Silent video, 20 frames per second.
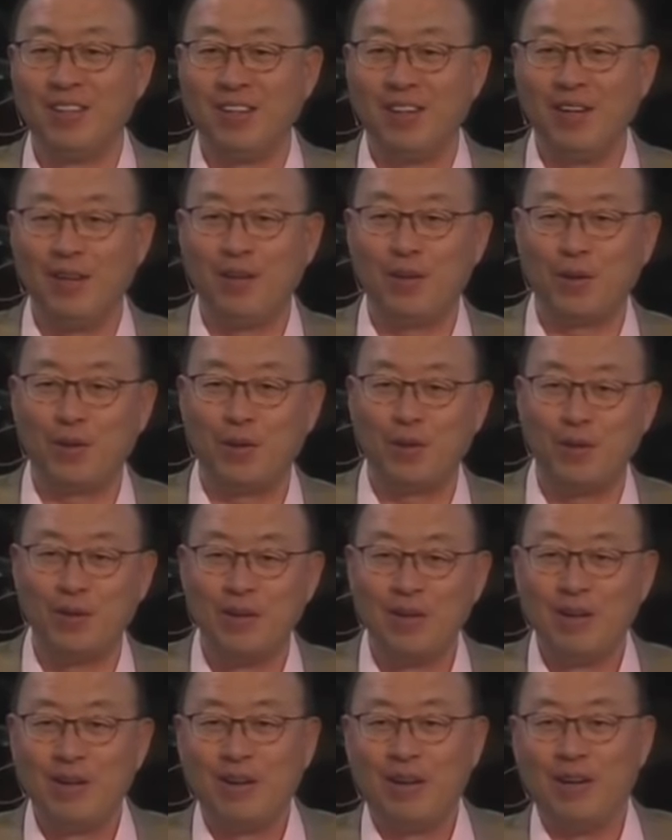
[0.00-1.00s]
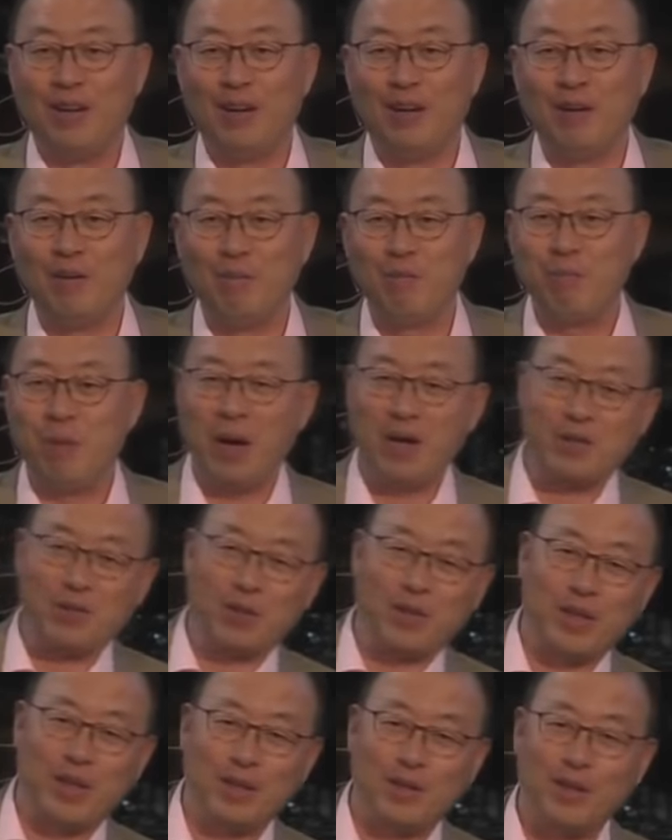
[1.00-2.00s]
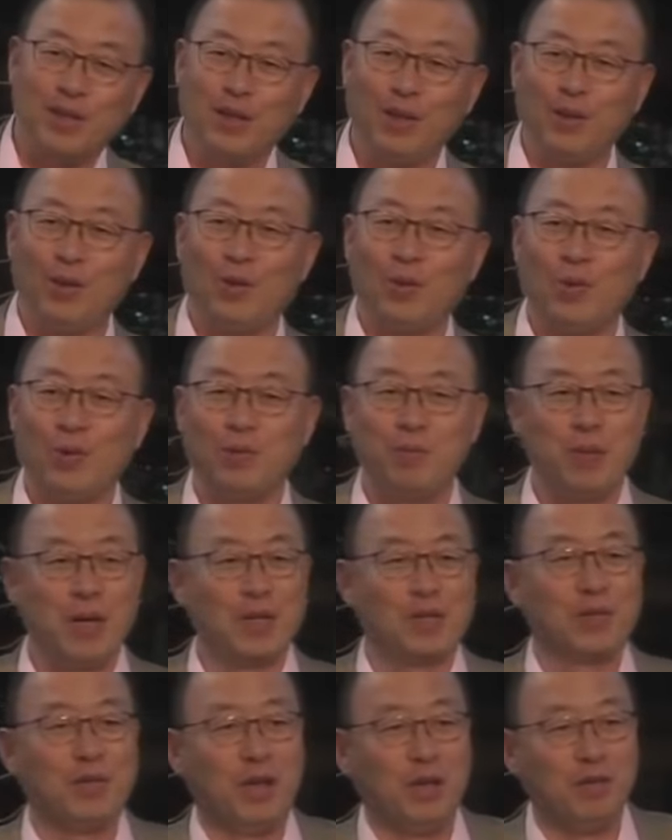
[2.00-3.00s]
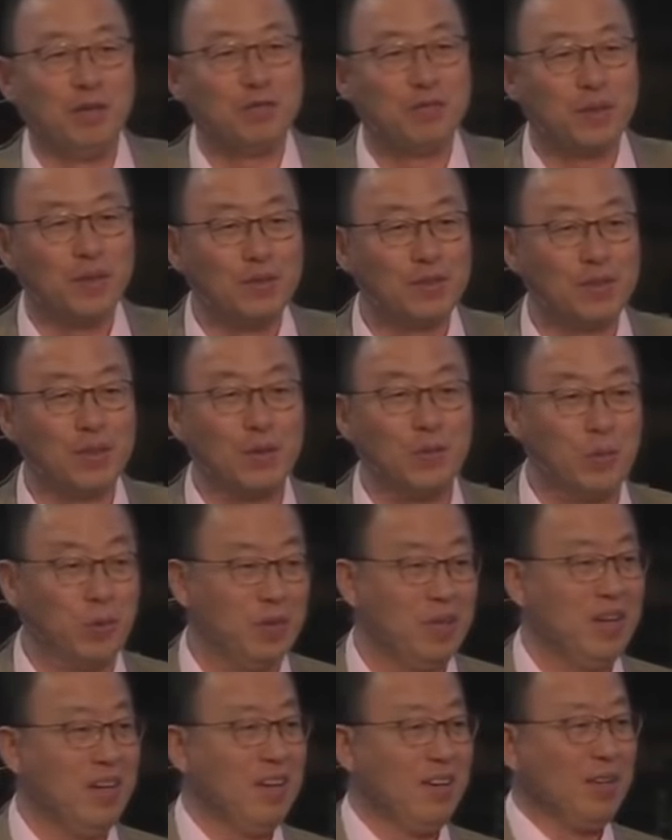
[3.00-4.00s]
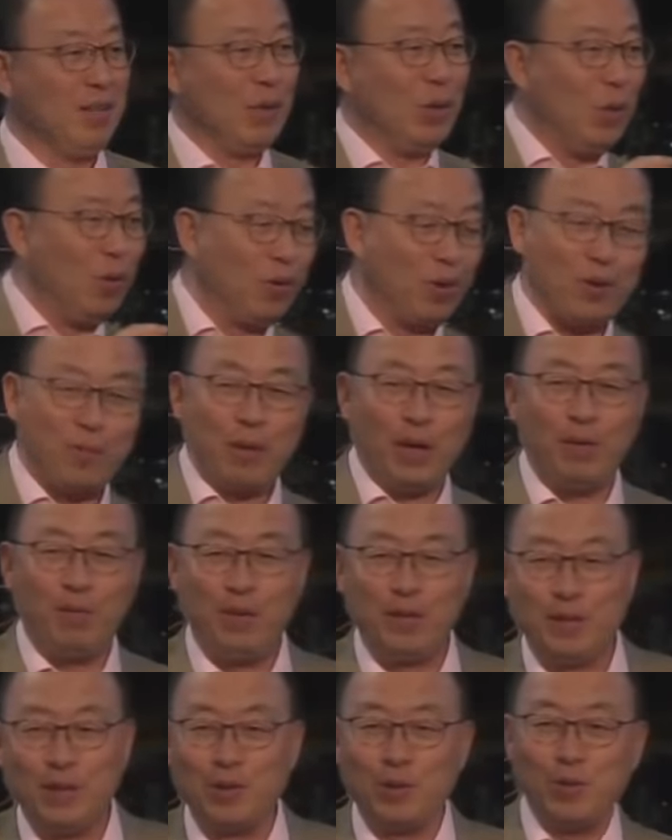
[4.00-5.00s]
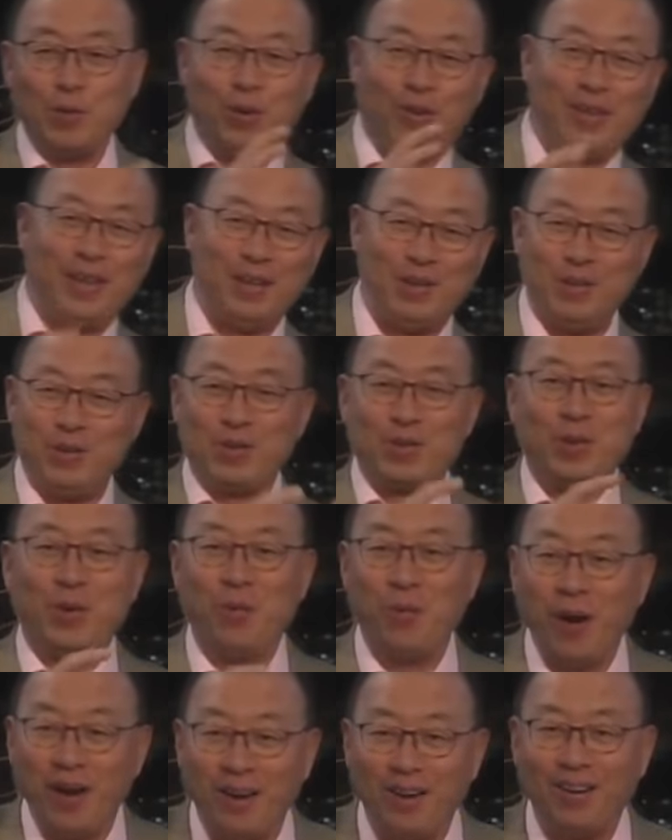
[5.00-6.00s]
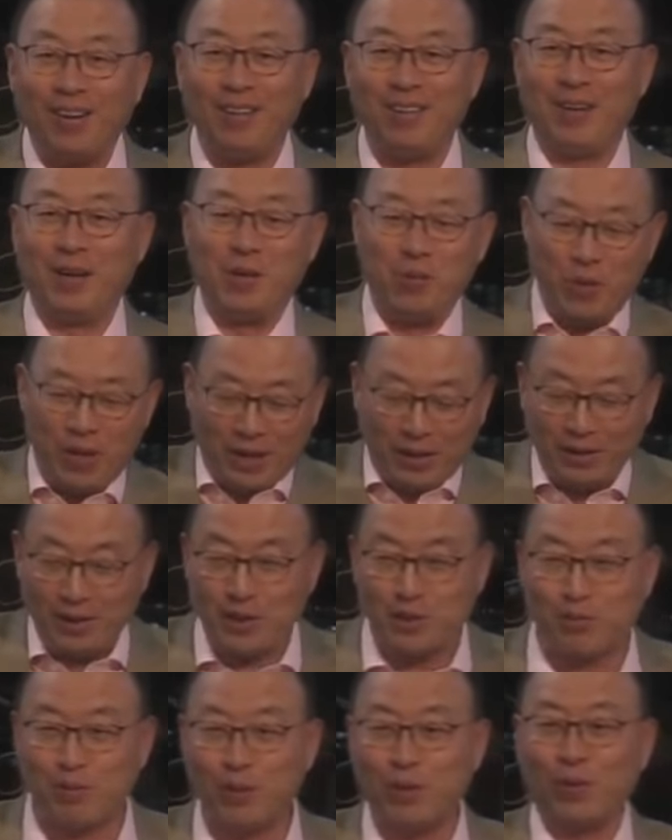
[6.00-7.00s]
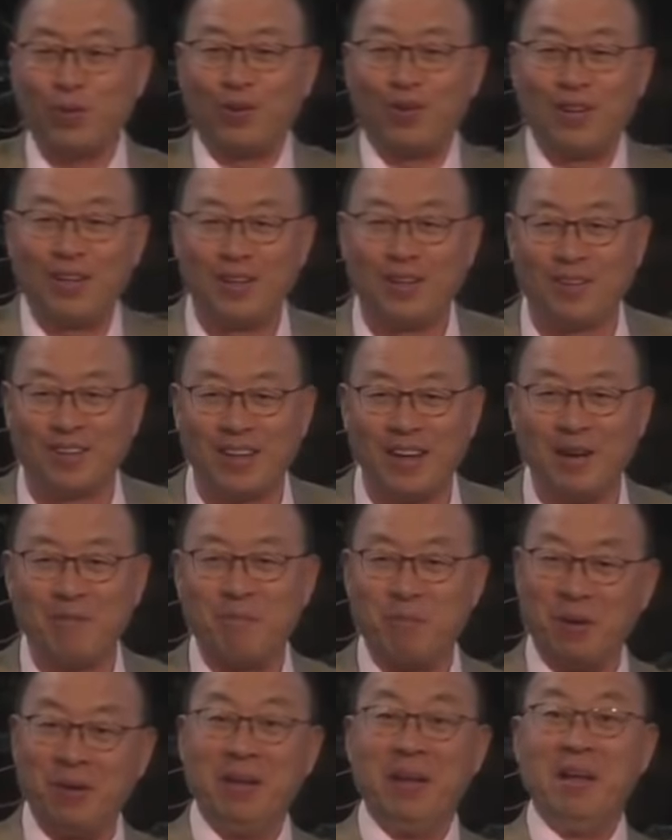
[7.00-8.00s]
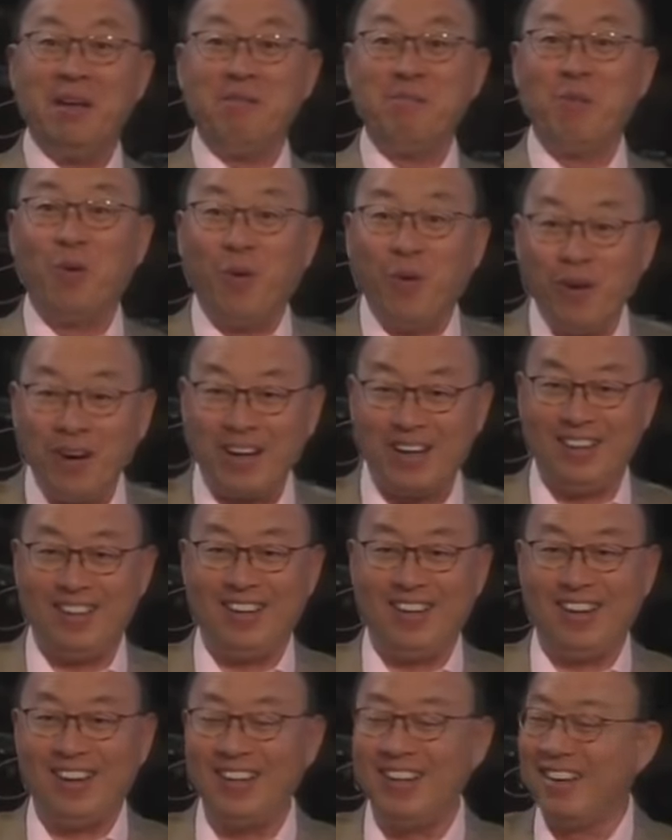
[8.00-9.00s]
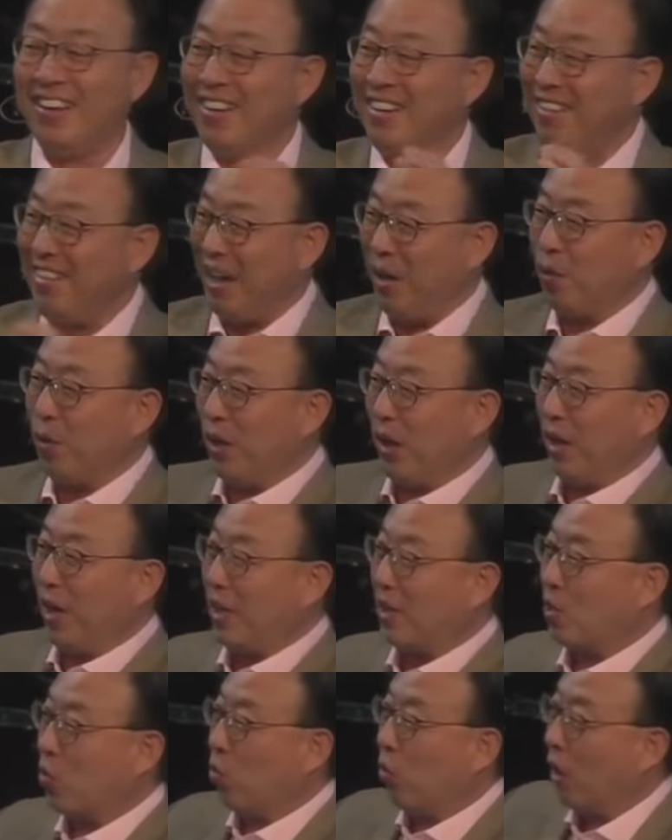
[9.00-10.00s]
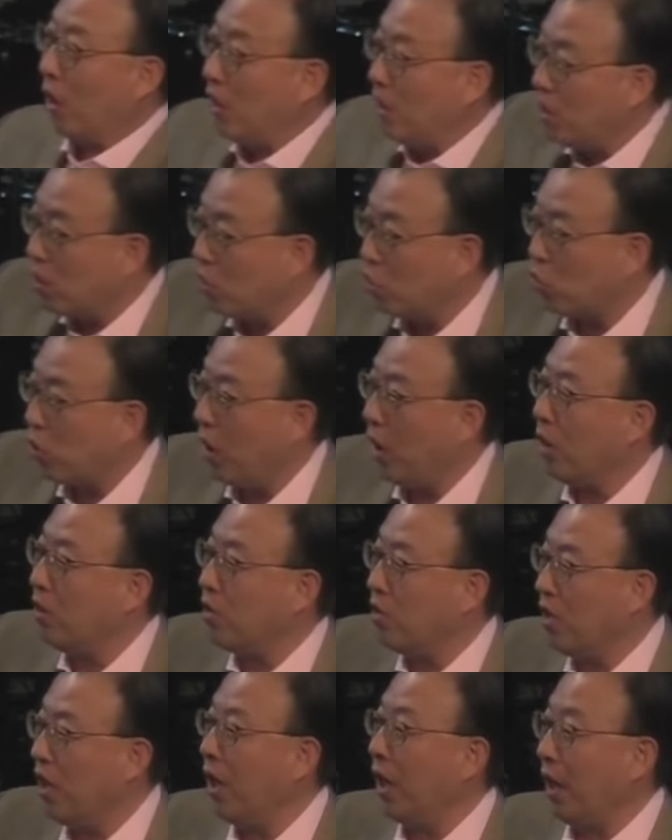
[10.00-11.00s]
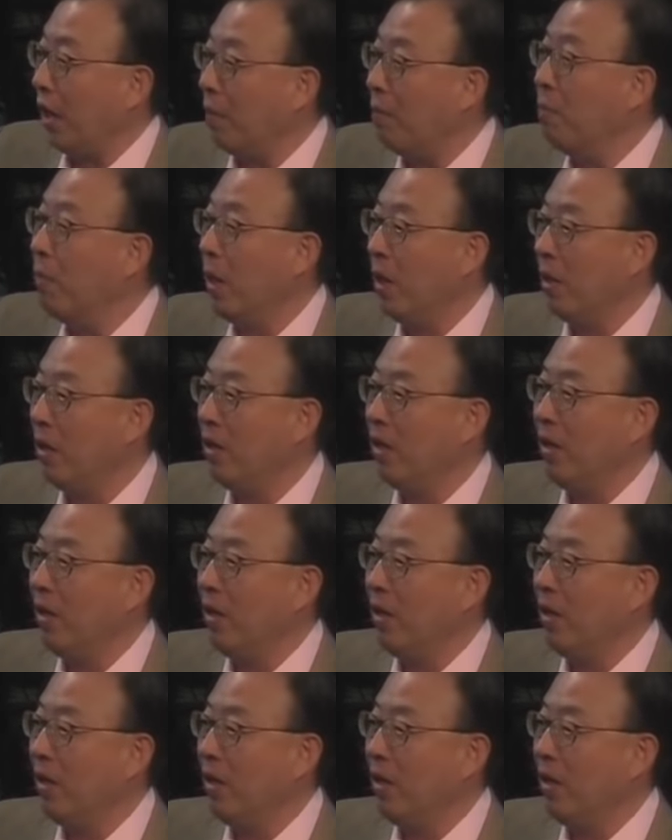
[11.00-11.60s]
Either uh, Pastor Todd Tello or Pastor David Philson would, you know, hold their babies and do what they do so well, you know, wetting this floor and all that. But more than that, they would ask, what is the child's name?